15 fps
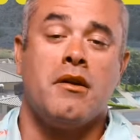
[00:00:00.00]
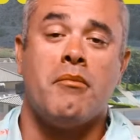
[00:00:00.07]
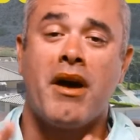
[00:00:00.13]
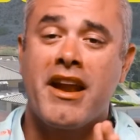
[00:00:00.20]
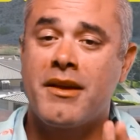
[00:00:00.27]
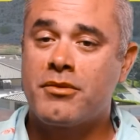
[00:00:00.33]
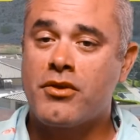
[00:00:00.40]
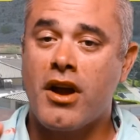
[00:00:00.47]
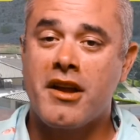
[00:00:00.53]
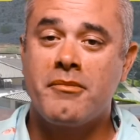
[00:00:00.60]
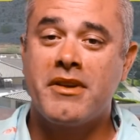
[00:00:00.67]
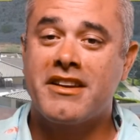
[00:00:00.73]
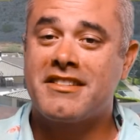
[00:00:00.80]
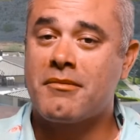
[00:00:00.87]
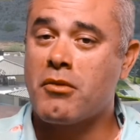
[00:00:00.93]
My name's Ryan
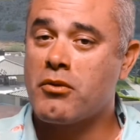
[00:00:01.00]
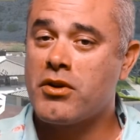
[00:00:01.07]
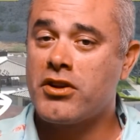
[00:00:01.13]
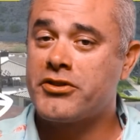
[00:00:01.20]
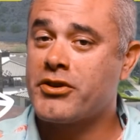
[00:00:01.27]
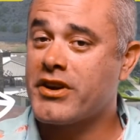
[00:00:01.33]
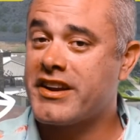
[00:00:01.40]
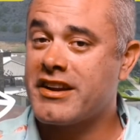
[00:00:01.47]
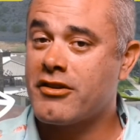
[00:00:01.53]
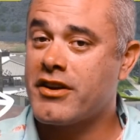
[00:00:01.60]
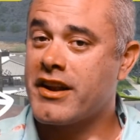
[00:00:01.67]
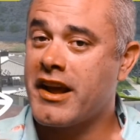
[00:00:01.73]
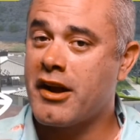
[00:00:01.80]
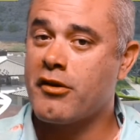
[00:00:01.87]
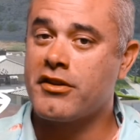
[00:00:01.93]
Meeks, I'm a realtor here
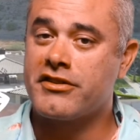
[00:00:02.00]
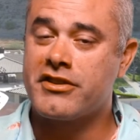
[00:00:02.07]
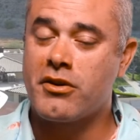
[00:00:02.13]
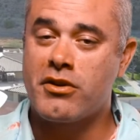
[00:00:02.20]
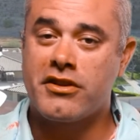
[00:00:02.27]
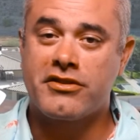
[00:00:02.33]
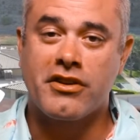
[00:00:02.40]
in Arizona,